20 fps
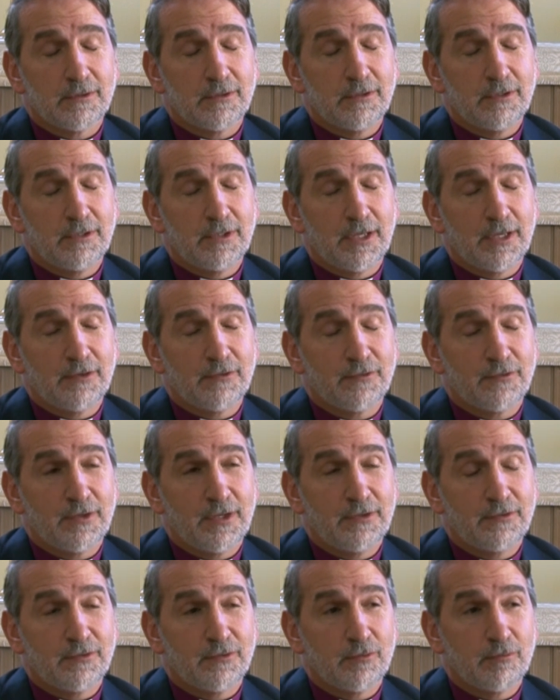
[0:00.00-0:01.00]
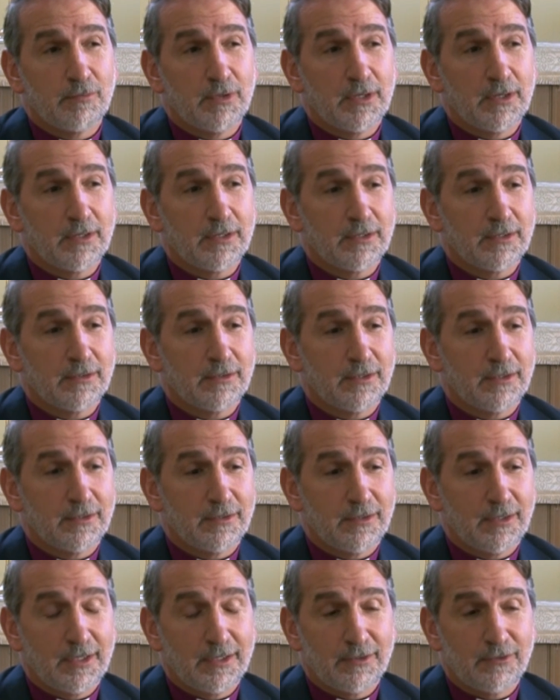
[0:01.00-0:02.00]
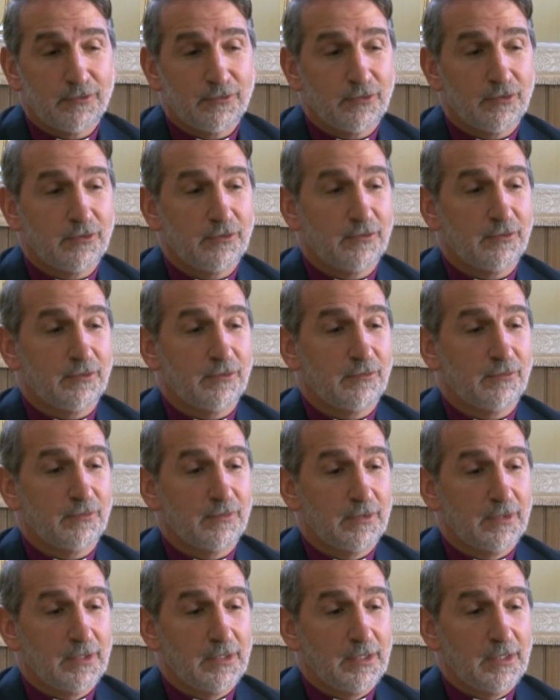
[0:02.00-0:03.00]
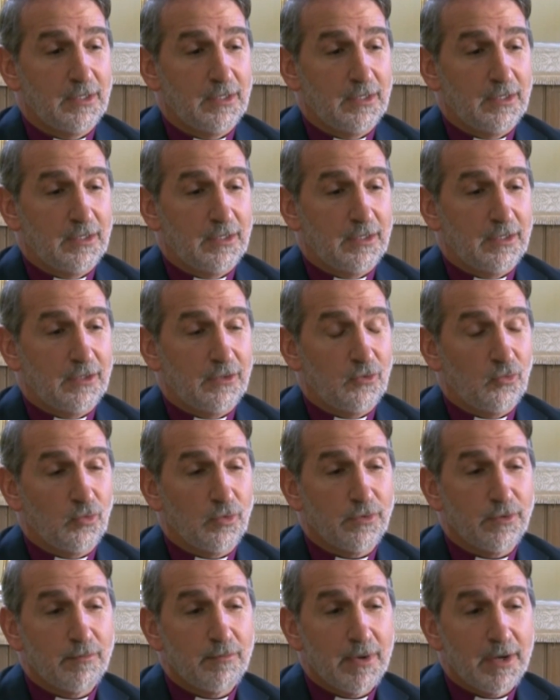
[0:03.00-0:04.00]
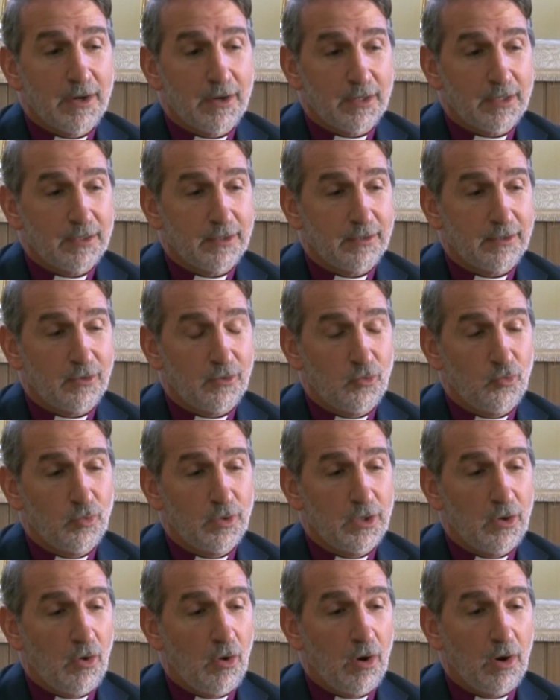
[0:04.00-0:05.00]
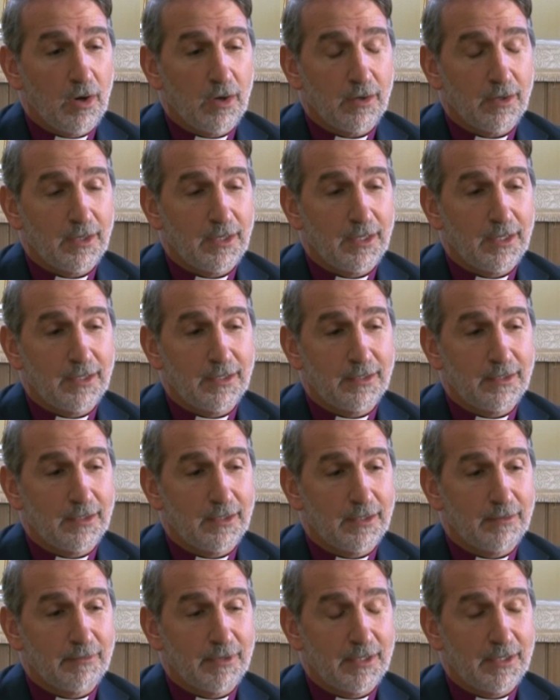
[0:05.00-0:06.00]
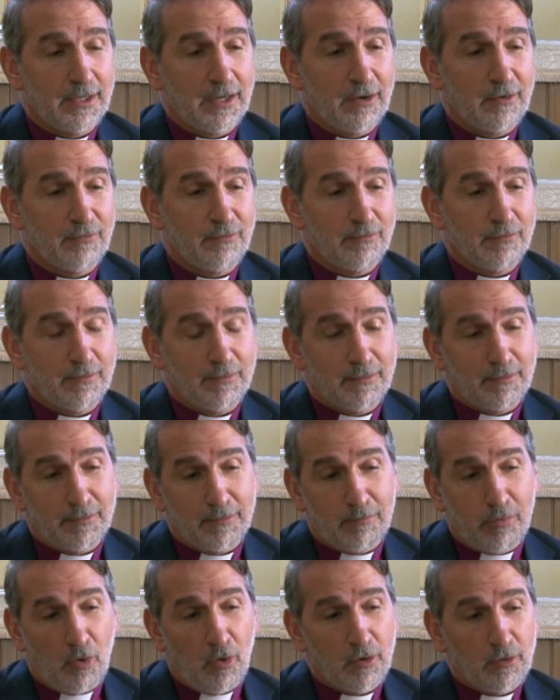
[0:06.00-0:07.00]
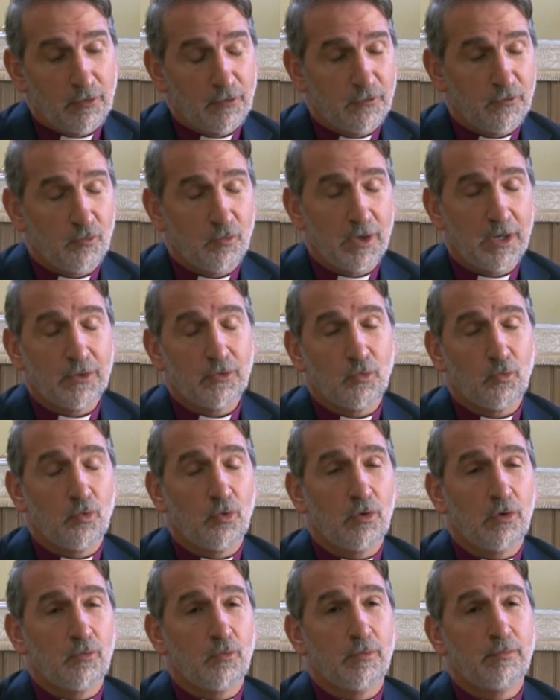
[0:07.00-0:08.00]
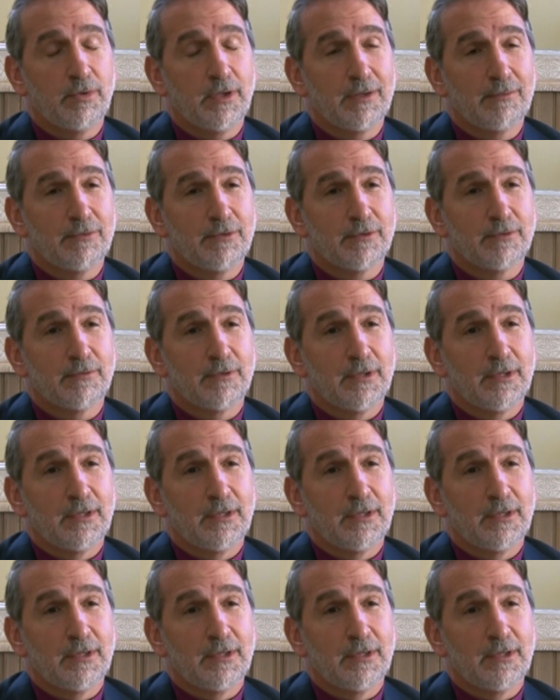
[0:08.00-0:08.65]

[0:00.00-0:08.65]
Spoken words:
the United States of America, the Anglican Church of North America, who we are, and our partners around the world will be able to